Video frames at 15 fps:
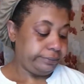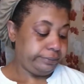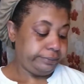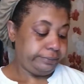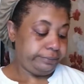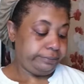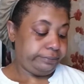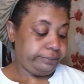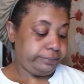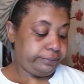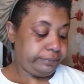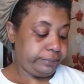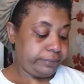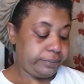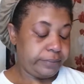
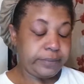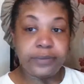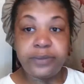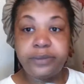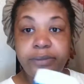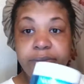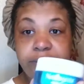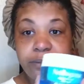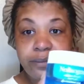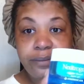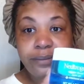No one is speaking in this clip.